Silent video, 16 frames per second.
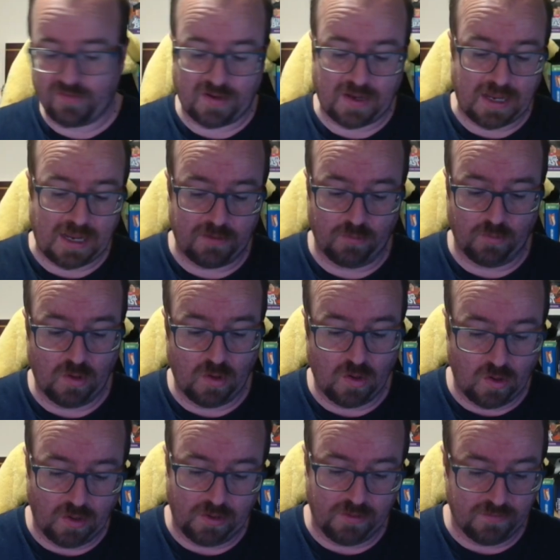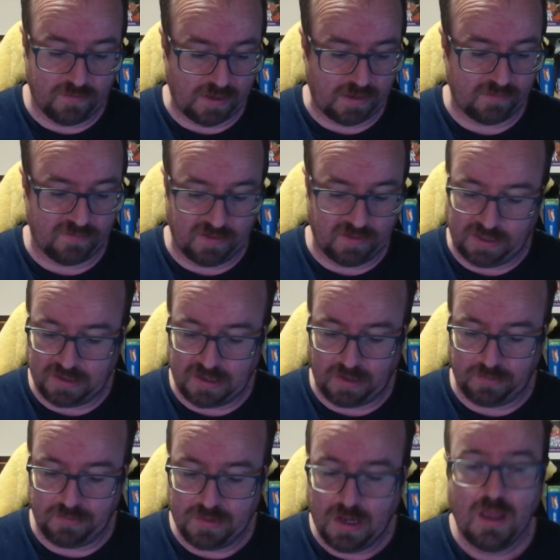if I had or not, and thankfully I don't.